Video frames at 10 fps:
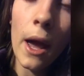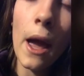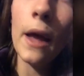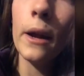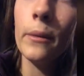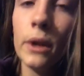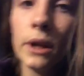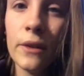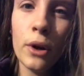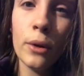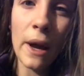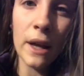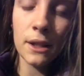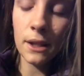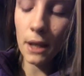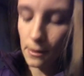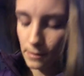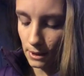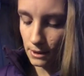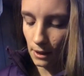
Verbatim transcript: And I'm going to give her a bath today because